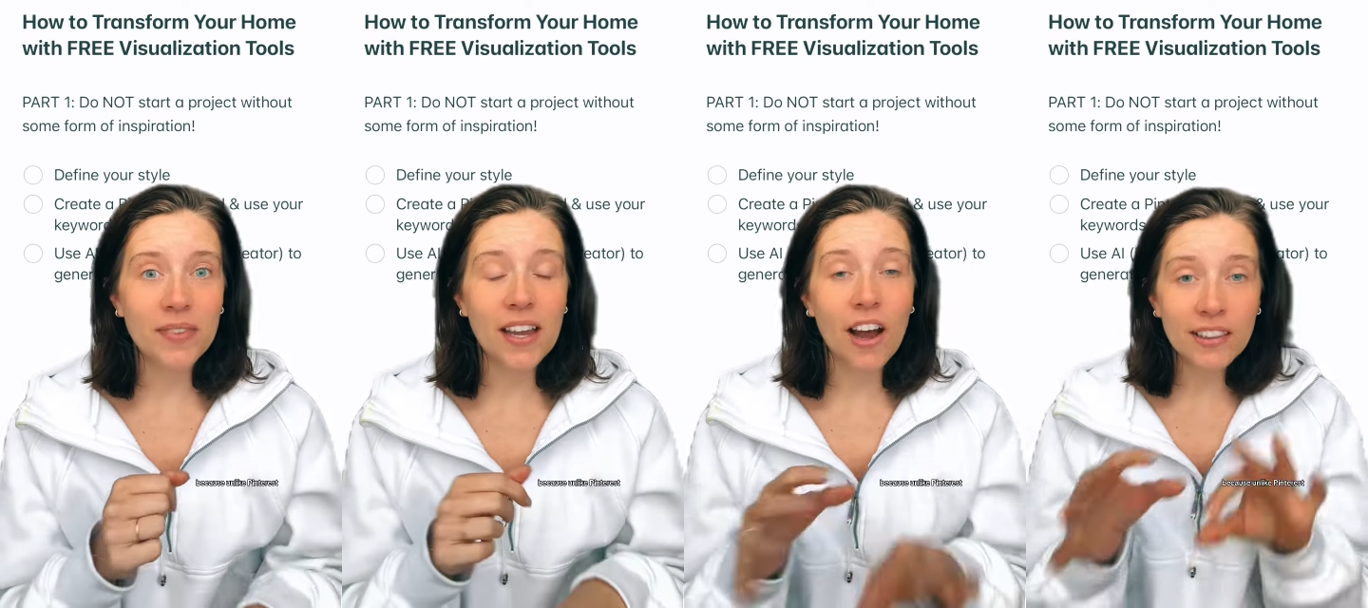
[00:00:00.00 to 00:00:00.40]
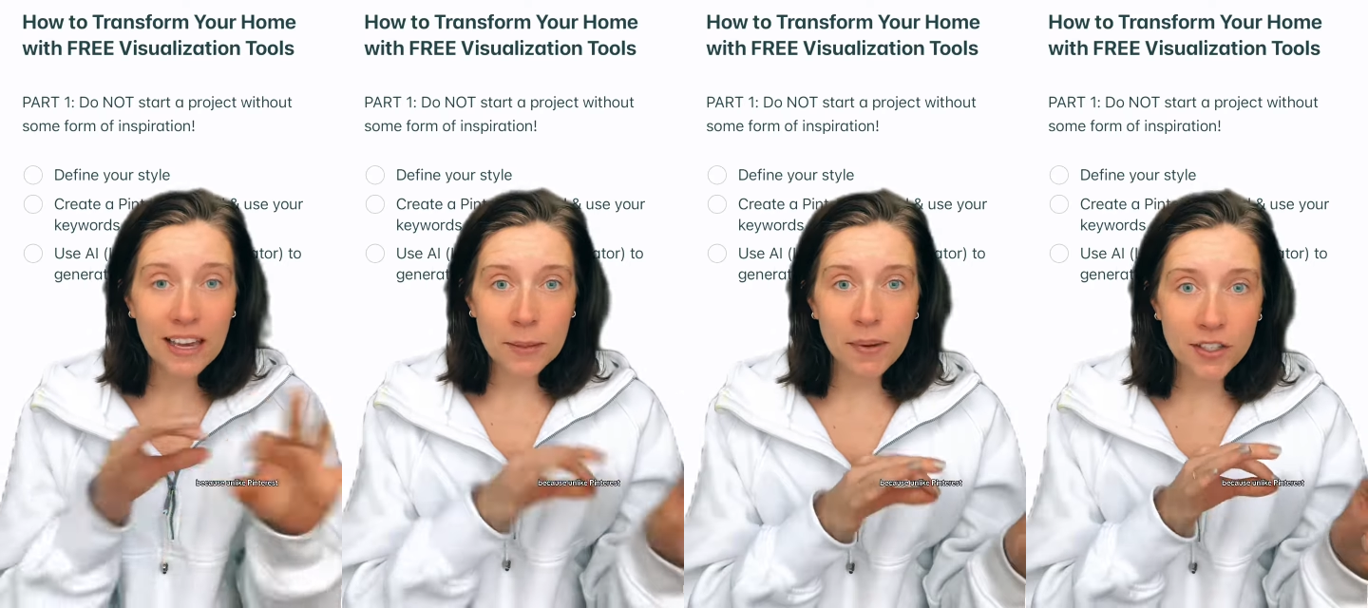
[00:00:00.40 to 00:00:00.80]

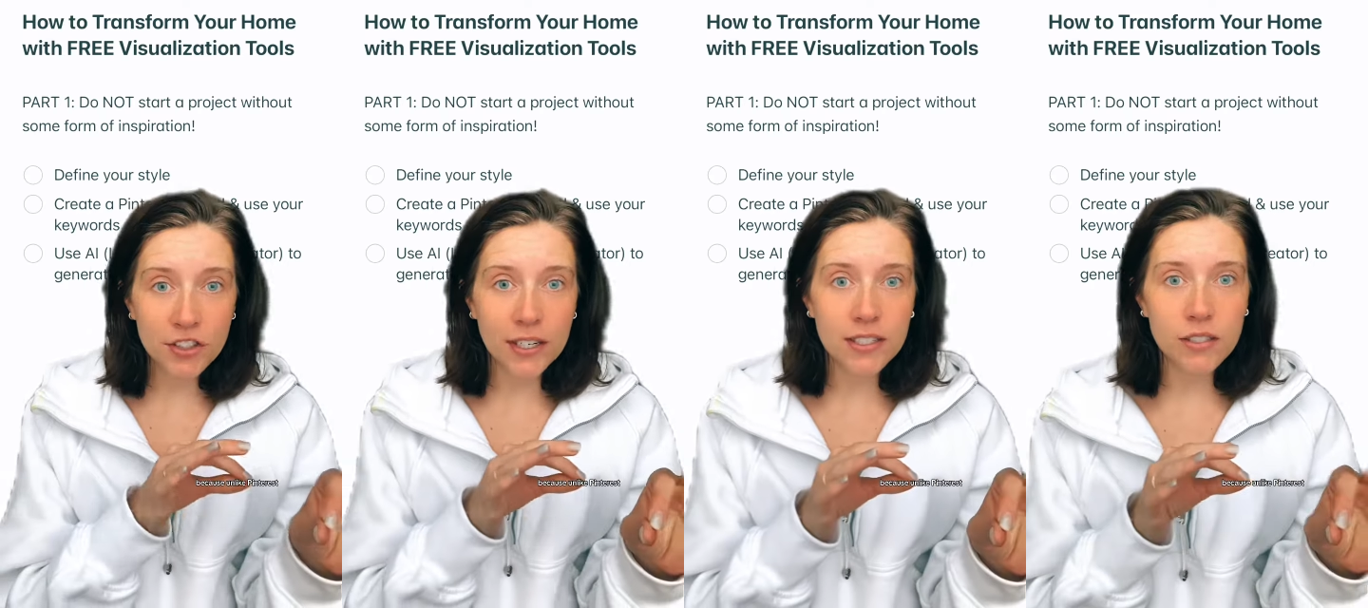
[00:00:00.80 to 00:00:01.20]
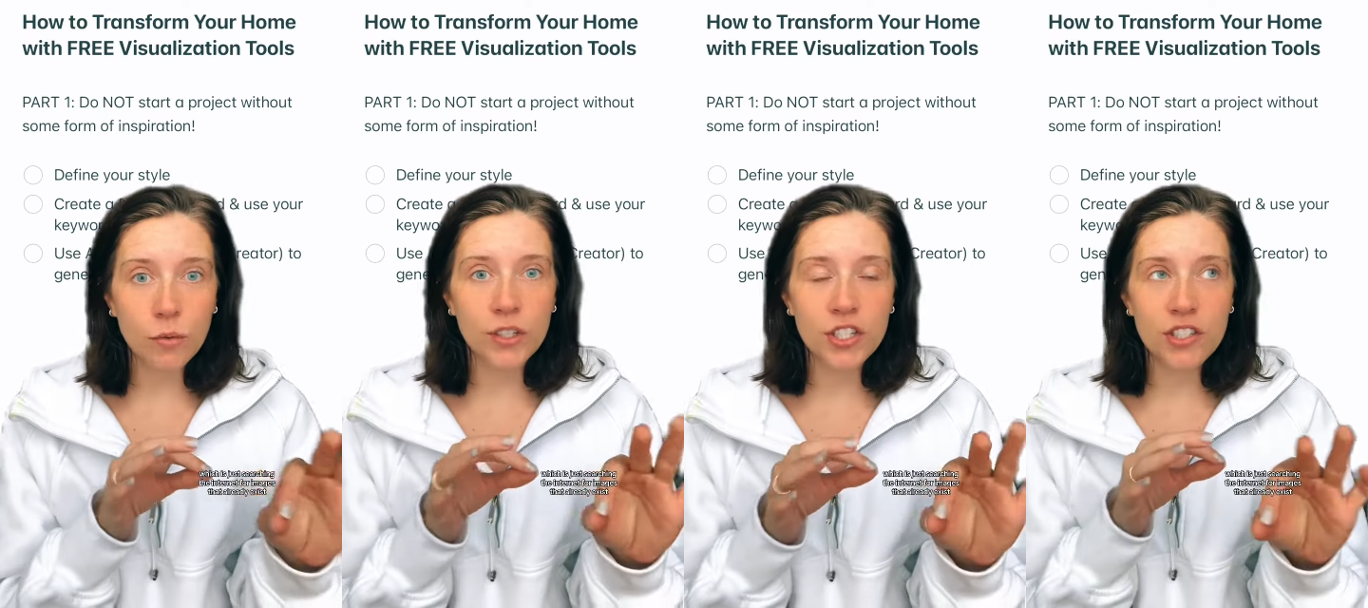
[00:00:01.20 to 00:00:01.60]
unlike Pinterest,
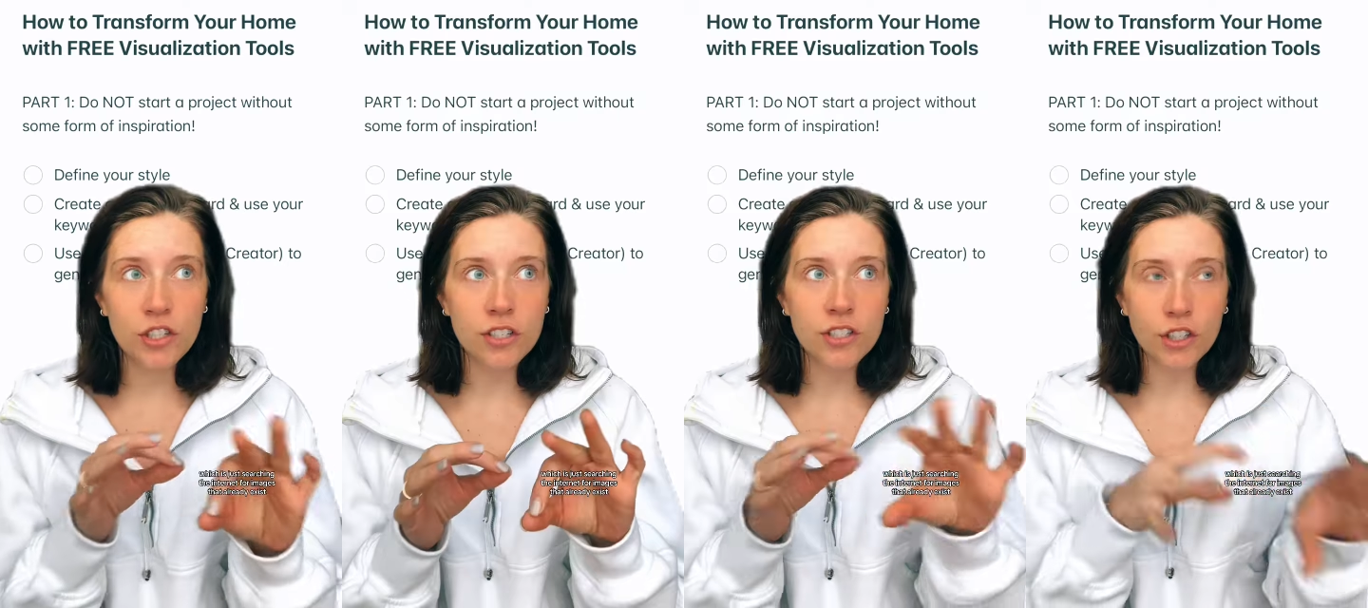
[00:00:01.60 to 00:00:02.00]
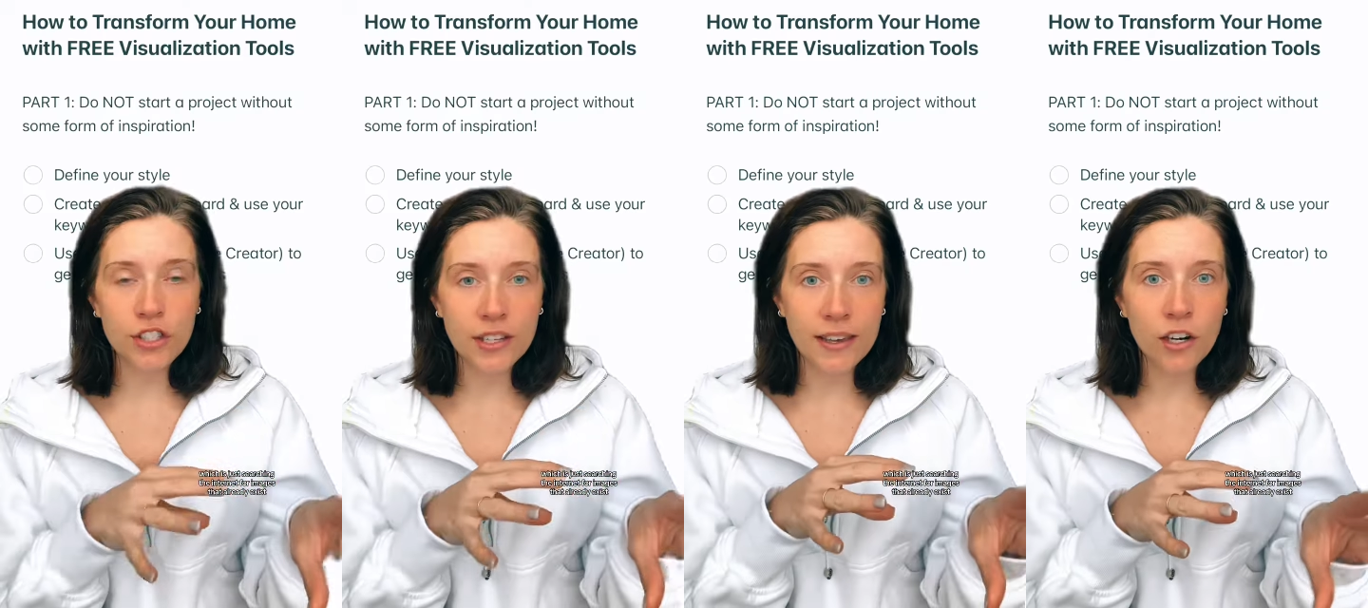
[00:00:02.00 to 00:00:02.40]
which is just
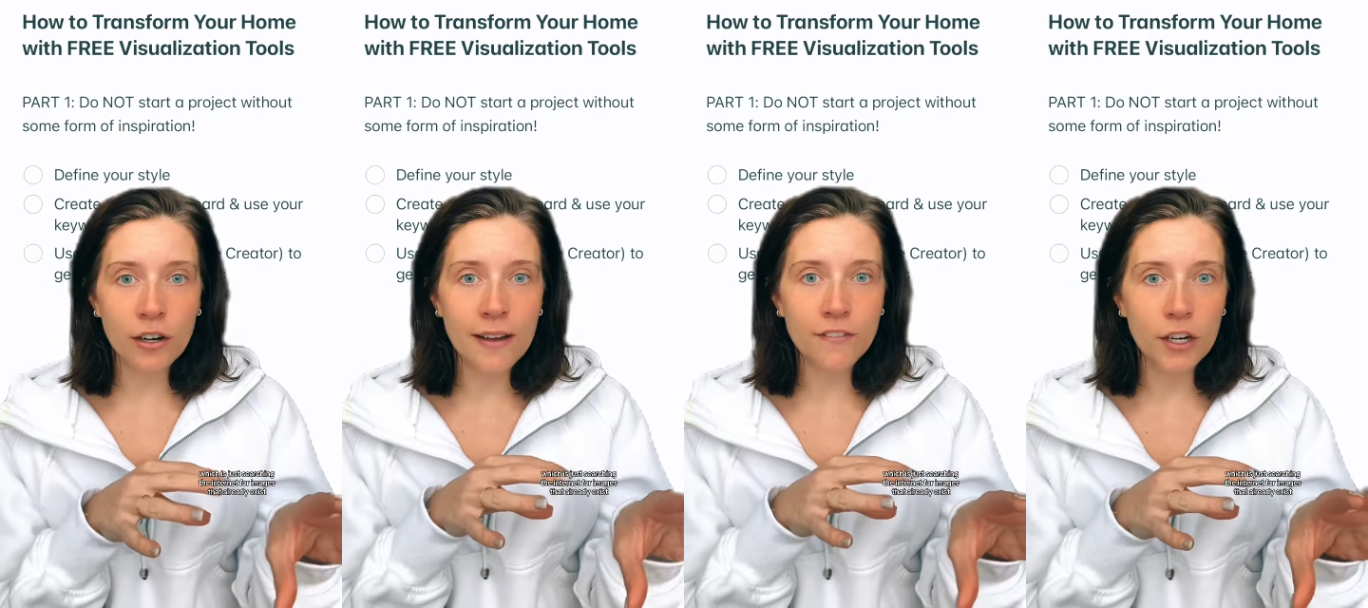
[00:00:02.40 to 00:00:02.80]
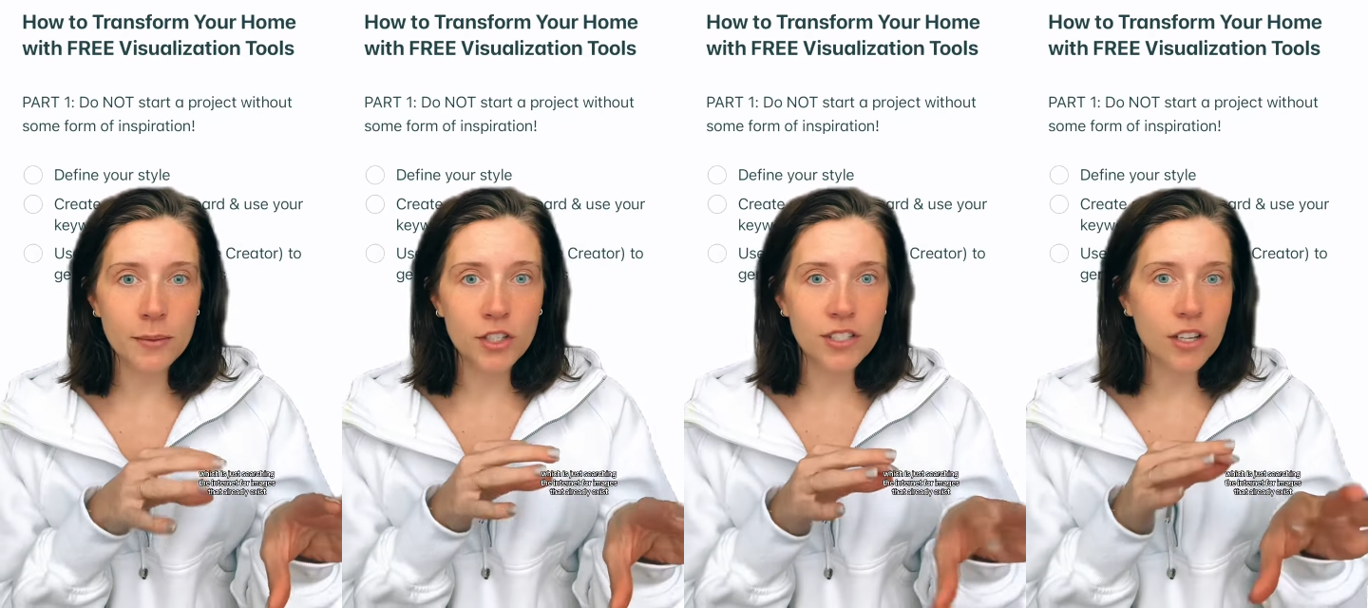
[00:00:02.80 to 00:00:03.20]
searching the internet for
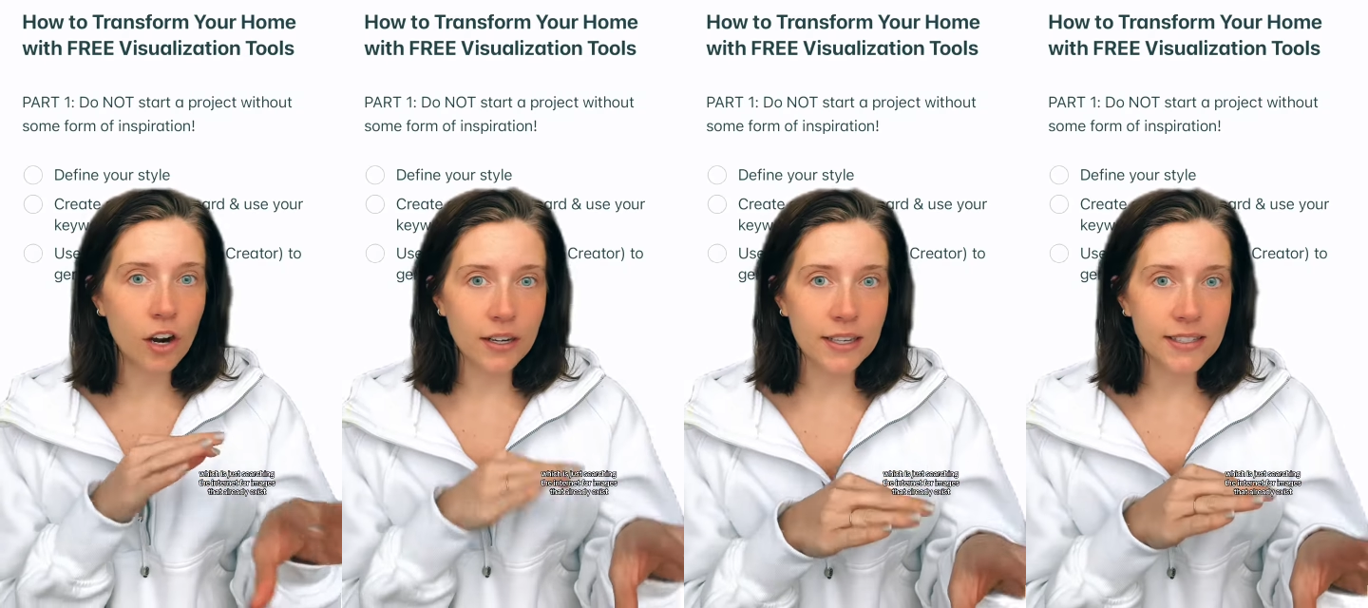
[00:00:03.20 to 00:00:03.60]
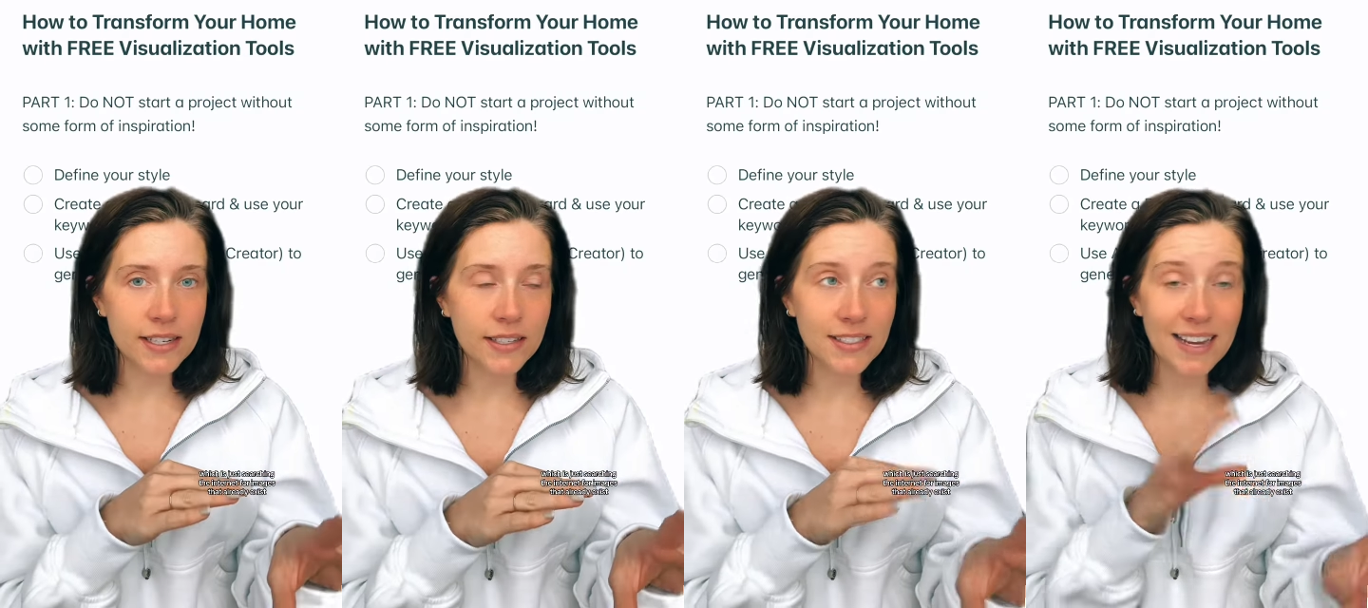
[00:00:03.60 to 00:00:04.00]
images that already exist,